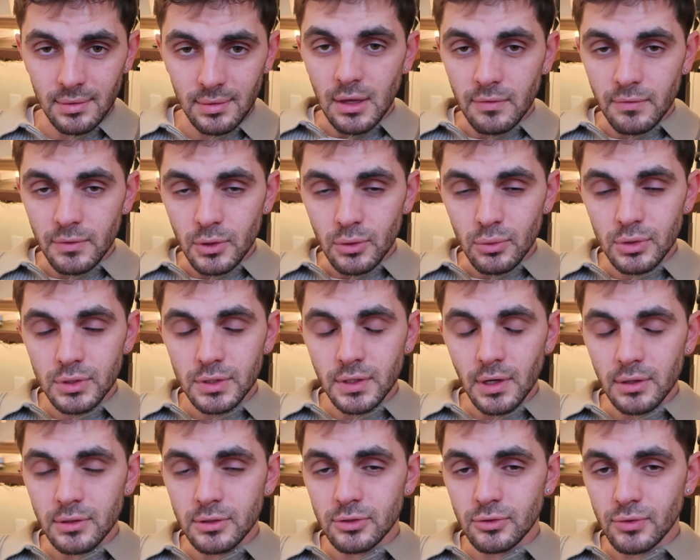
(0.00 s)
If you
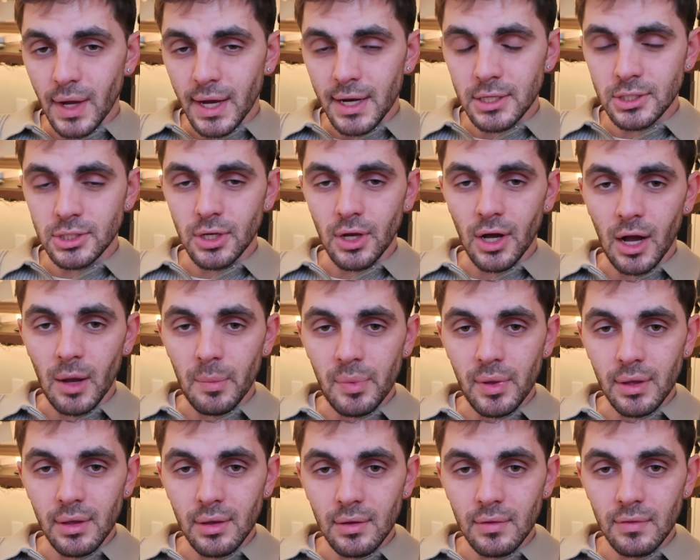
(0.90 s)
start strategy
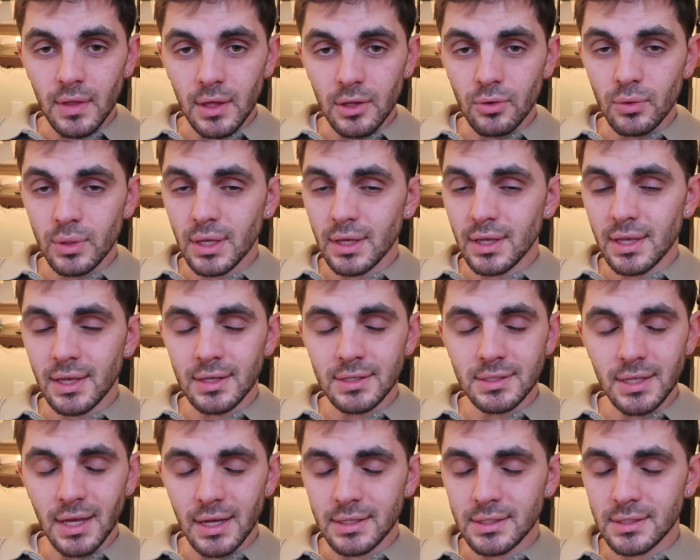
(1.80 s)
hopping, then you can kiss
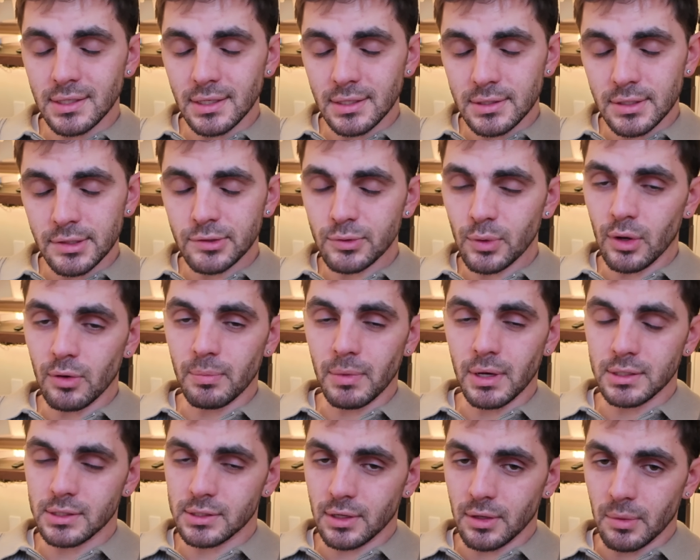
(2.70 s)
that 6 to 12
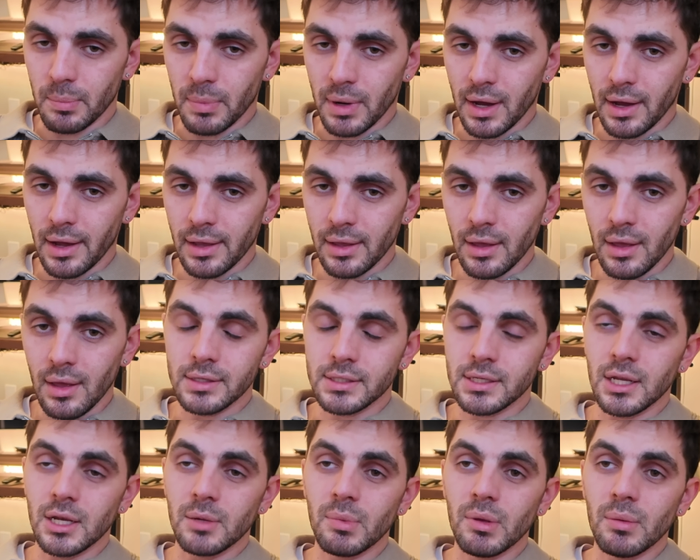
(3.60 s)
months goodbye. It's
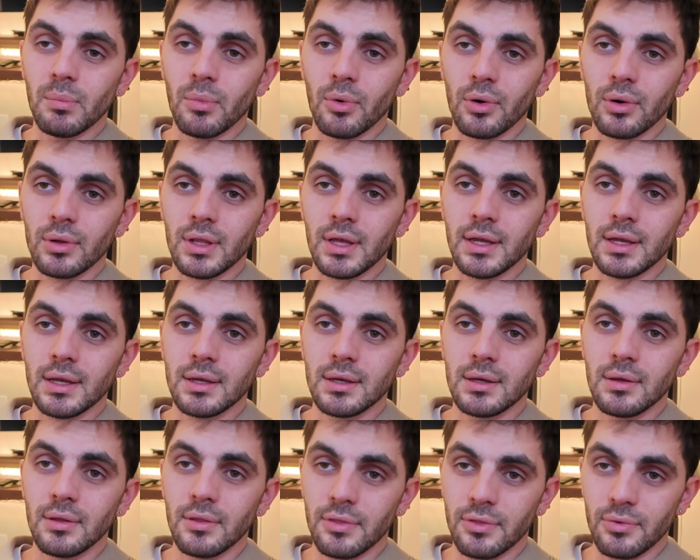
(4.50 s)
going to be more
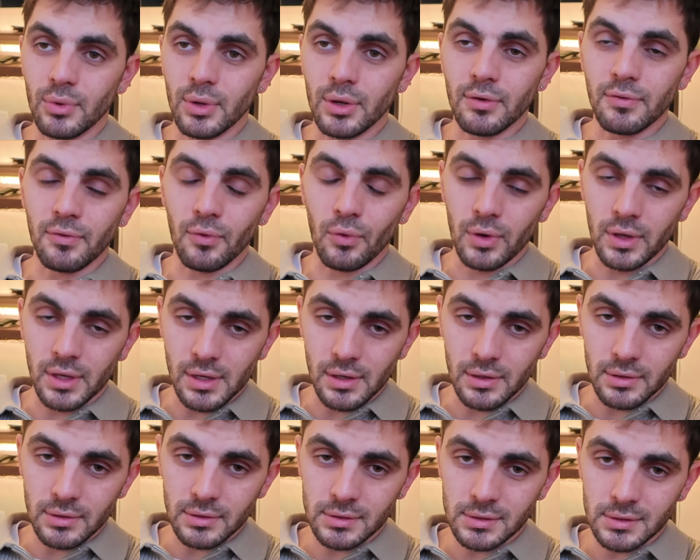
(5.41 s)
like 3 to 4
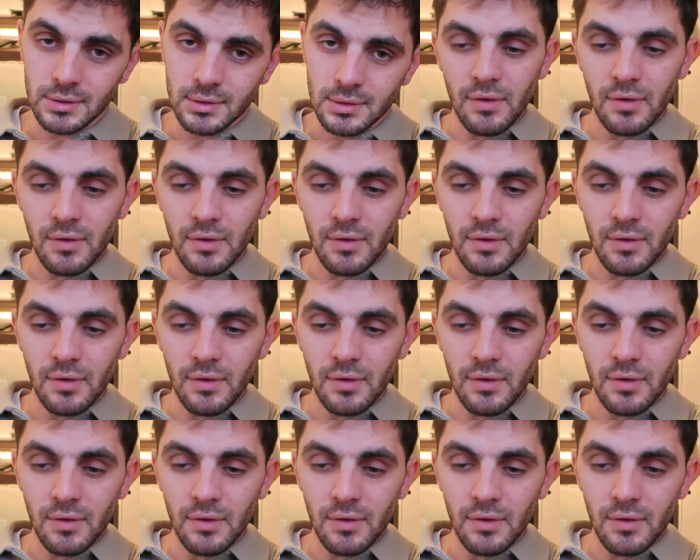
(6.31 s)
years.